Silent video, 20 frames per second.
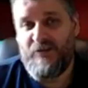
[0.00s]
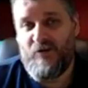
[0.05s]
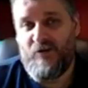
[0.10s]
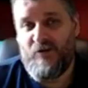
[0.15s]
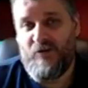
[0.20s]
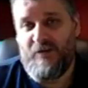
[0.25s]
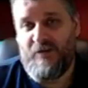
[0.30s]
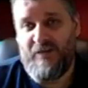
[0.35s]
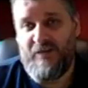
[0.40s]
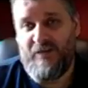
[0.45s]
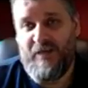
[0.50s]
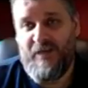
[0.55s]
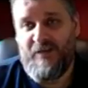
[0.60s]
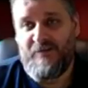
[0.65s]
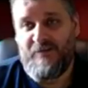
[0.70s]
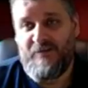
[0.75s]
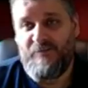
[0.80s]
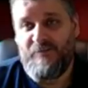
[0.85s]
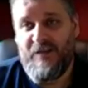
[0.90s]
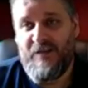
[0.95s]
drawn
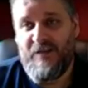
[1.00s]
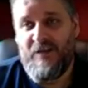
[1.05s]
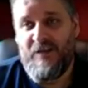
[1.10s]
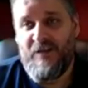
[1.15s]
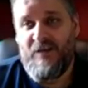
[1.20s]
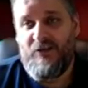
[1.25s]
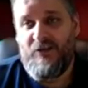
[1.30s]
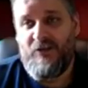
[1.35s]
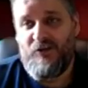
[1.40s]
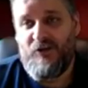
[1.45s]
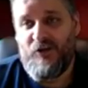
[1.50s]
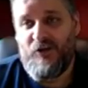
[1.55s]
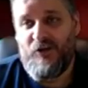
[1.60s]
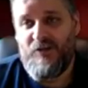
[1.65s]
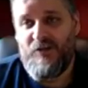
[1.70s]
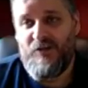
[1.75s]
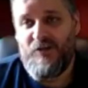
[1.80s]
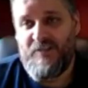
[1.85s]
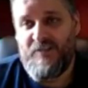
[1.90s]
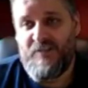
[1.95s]
again. You'll
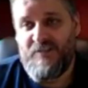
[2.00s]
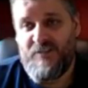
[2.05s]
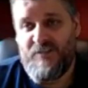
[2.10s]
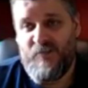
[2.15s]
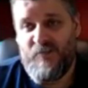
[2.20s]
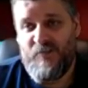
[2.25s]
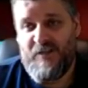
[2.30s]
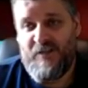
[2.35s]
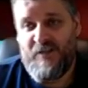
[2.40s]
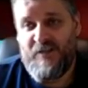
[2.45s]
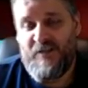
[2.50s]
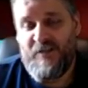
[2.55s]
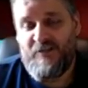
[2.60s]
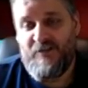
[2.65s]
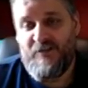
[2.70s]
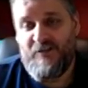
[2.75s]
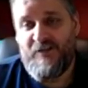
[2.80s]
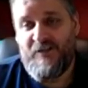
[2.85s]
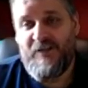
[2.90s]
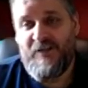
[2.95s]
notice that since we
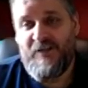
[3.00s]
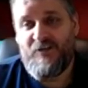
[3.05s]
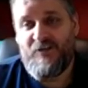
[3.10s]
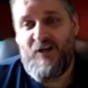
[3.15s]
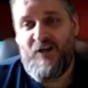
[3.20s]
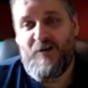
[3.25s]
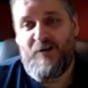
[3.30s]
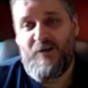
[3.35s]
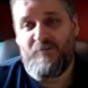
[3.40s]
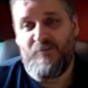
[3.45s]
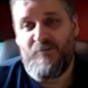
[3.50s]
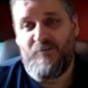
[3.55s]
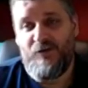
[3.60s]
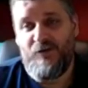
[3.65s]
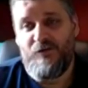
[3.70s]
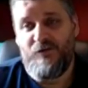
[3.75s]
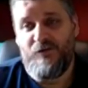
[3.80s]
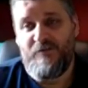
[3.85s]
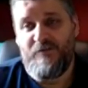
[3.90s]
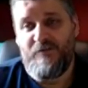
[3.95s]
clicked on
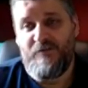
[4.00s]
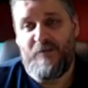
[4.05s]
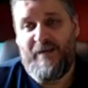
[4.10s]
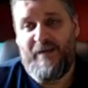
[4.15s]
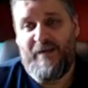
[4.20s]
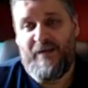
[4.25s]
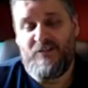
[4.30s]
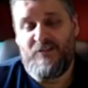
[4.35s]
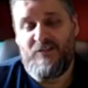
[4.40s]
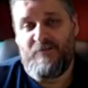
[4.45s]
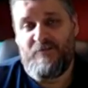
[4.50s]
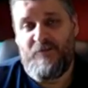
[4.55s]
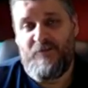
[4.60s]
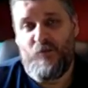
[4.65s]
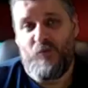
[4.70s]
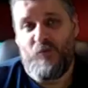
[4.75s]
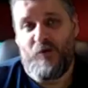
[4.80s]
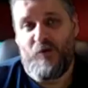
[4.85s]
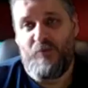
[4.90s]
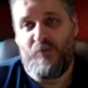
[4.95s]
move back to
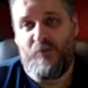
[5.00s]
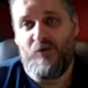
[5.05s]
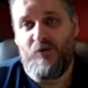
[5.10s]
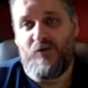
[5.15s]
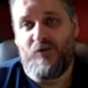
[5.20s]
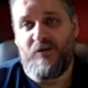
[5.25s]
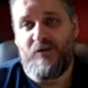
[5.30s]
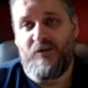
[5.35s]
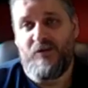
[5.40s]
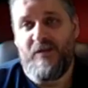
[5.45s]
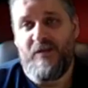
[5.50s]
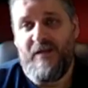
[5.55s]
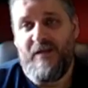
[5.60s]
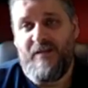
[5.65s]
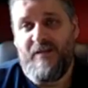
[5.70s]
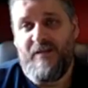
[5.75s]
viewer pool,